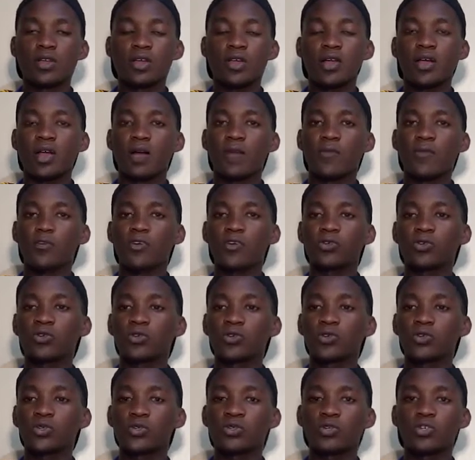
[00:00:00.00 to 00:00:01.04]
I'm going to
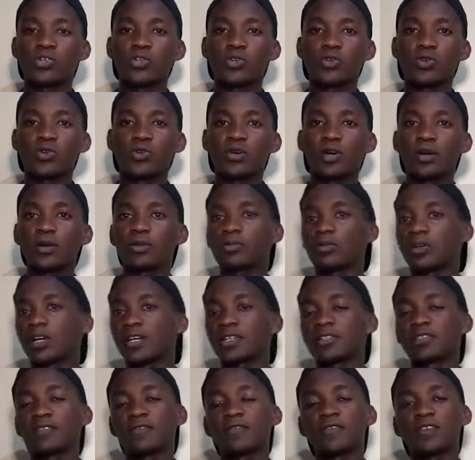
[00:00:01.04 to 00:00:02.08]
also show you how to
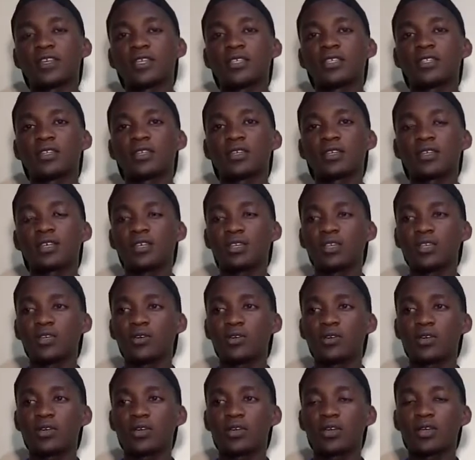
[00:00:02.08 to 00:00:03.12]
activate
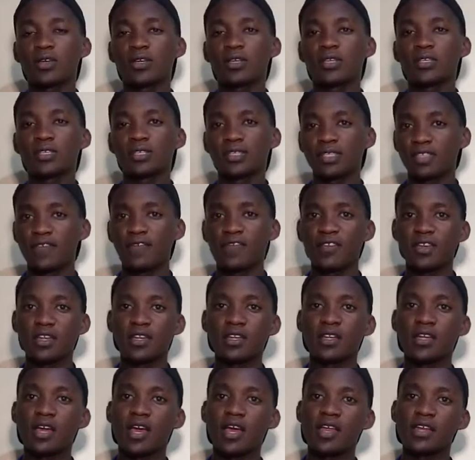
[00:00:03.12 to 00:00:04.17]
7
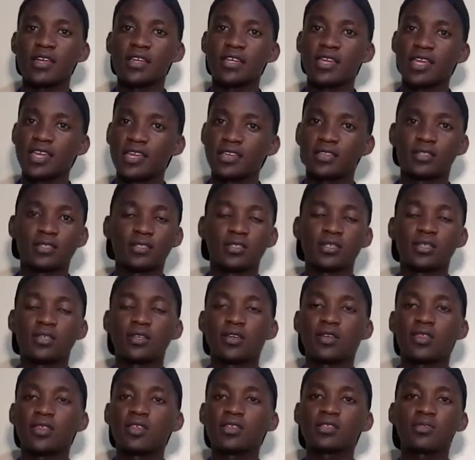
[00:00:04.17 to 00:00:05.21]
and 8.
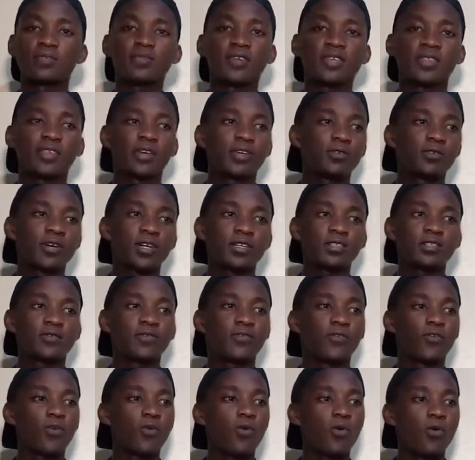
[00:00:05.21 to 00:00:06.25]
This method works
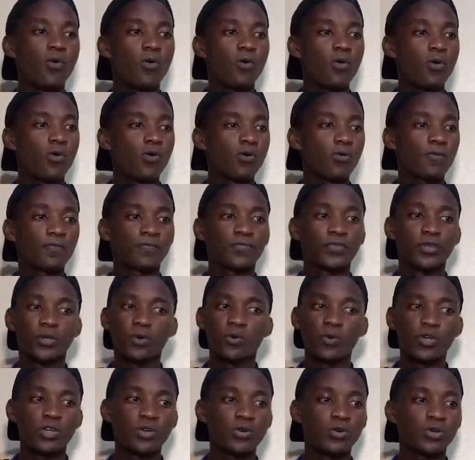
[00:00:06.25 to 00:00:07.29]
for all
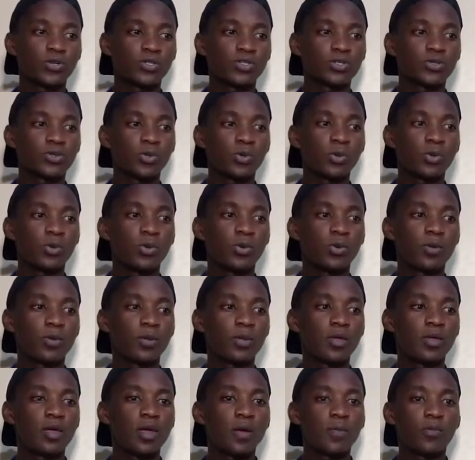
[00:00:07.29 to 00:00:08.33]
Windows. So I'm
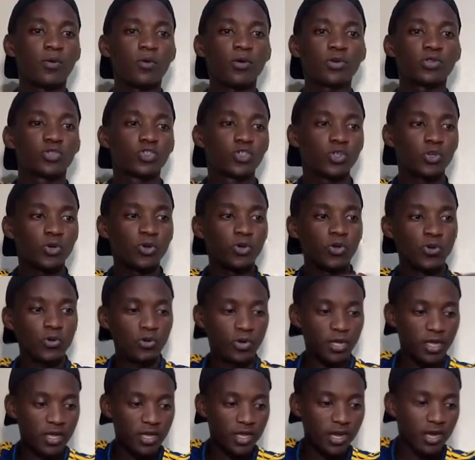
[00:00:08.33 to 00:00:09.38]
going to show you
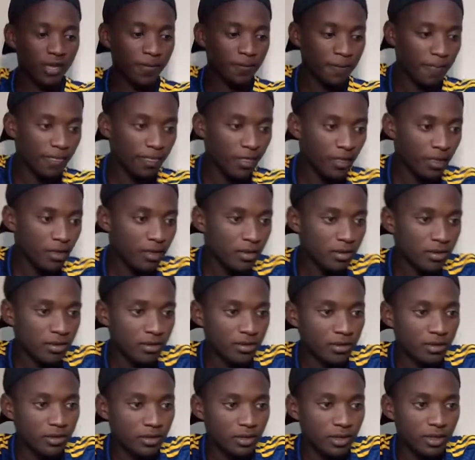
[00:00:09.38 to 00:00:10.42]
here.
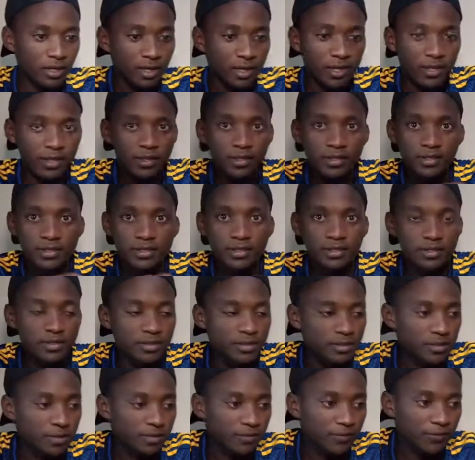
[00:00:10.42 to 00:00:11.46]
This is
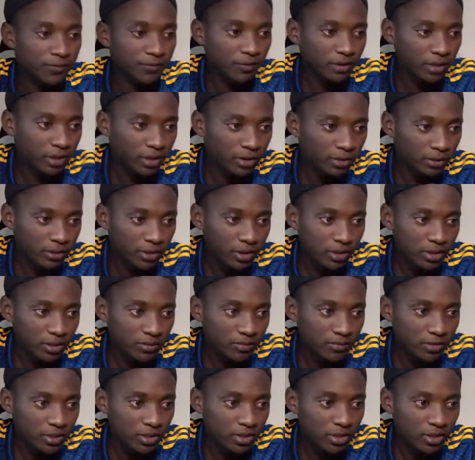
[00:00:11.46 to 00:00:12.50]
the file. Let
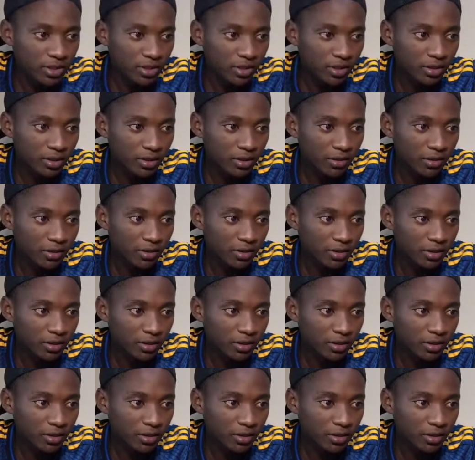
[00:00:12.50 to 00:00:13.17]
me check the.